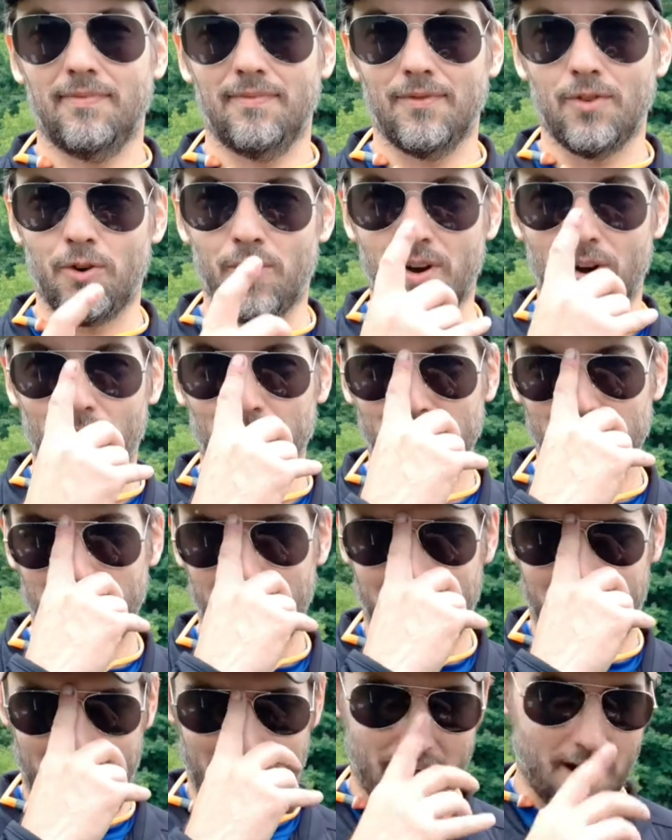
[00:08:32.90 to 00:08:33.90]
Who knows?
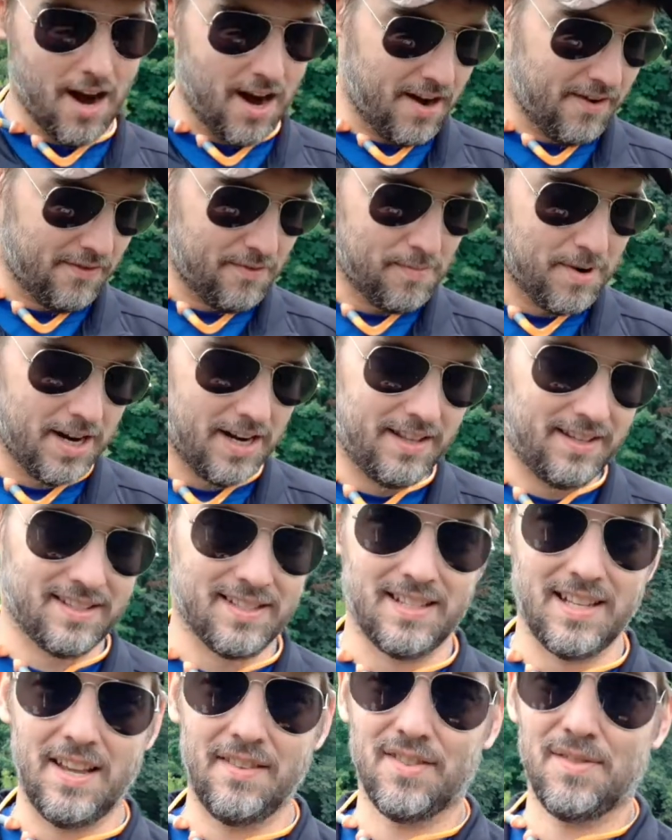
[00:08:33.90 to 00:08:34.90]
All right, everybody. This
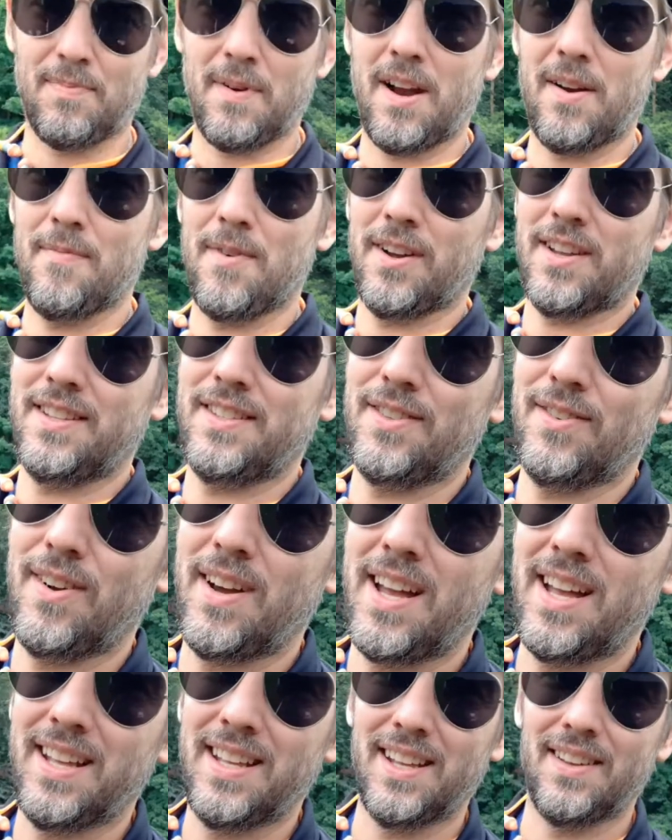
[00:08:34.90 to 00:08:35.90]
is Dave Spider Monkey
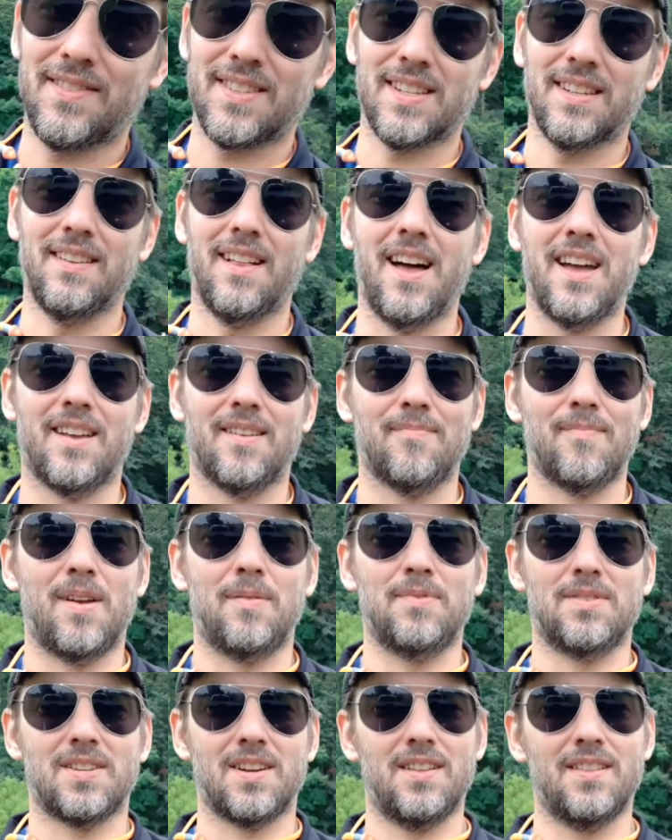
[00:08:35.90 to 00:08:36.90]
2A. Give us a like.
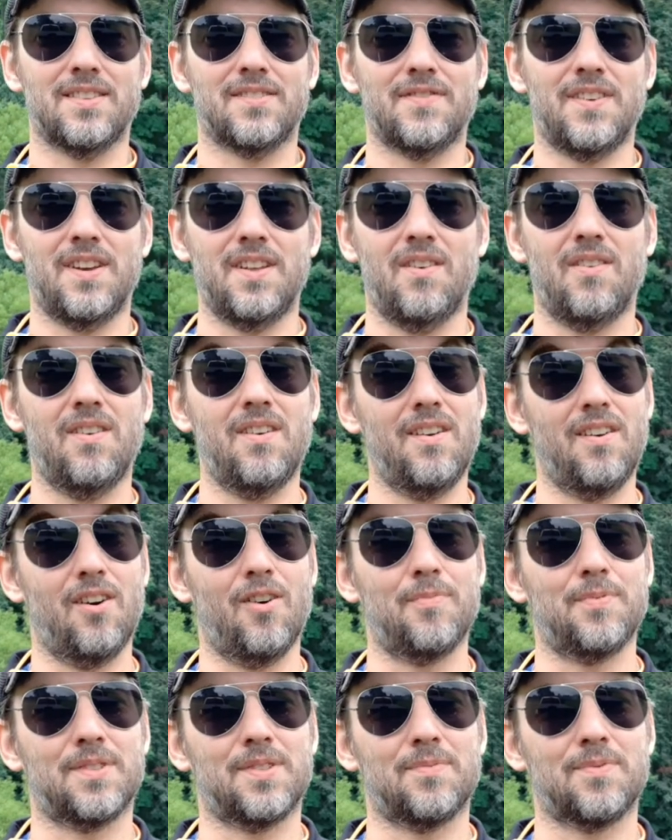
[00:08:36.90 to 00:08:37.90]
Maybe share this video.
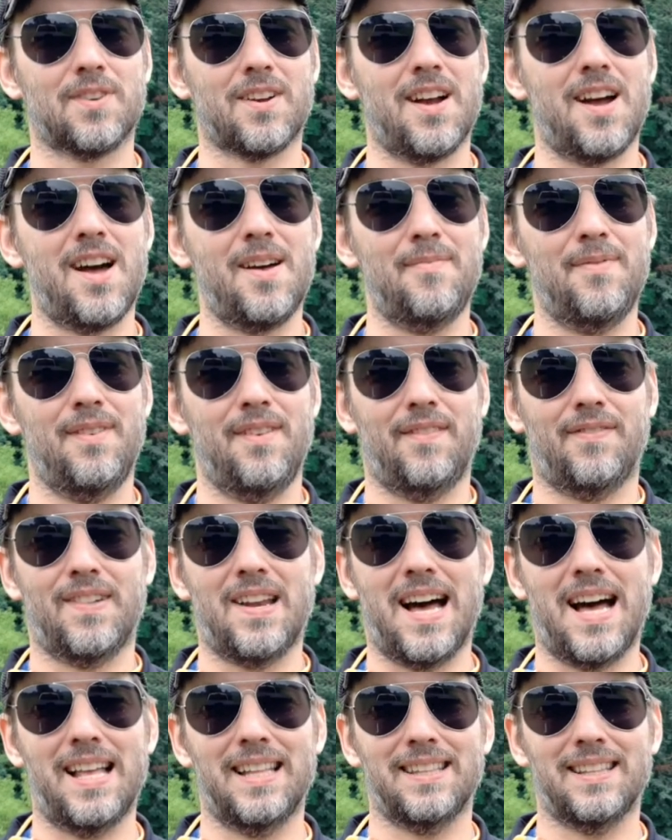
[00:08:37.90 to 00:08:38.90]
Hope you subscribe. If
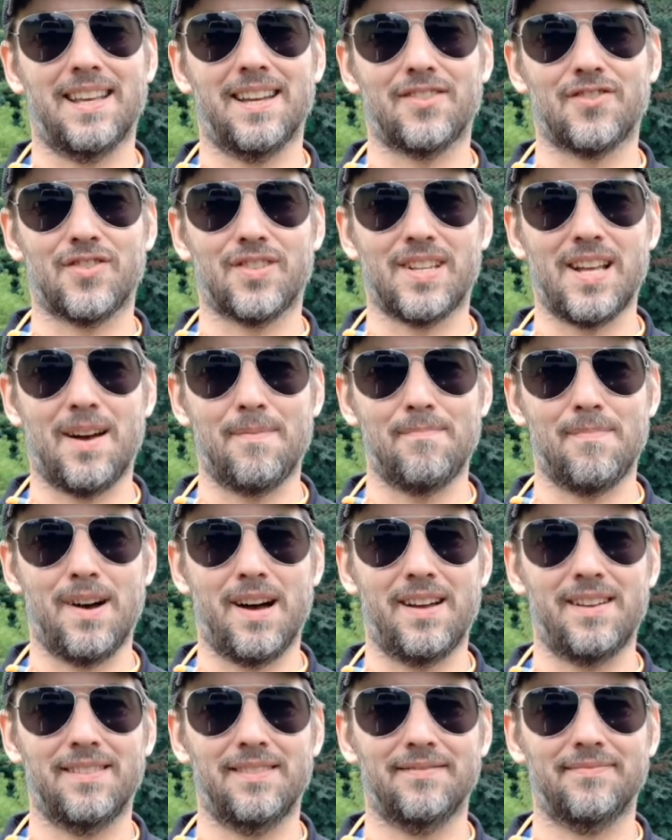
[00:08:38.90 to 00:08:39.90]
not, thanks for stopping
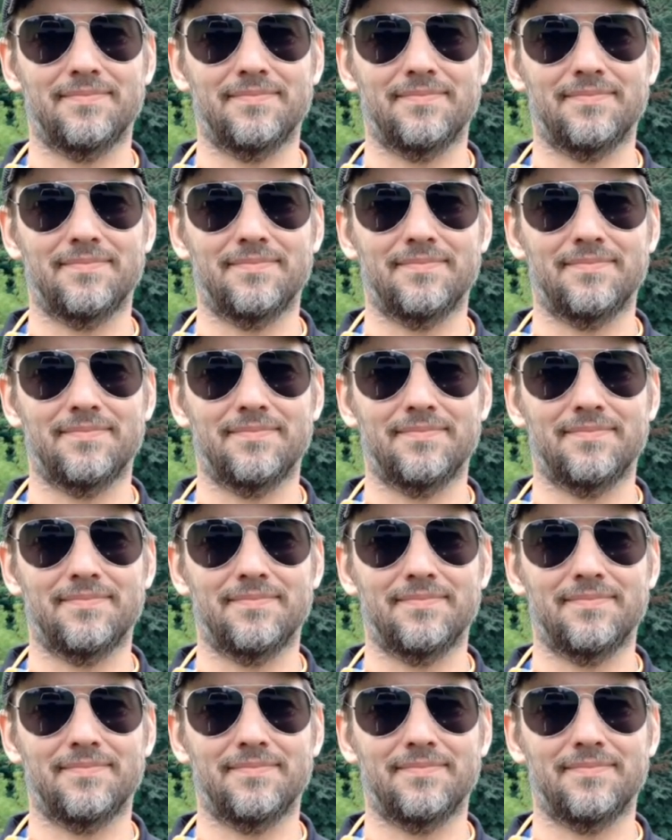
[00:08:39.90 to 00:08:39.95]
by.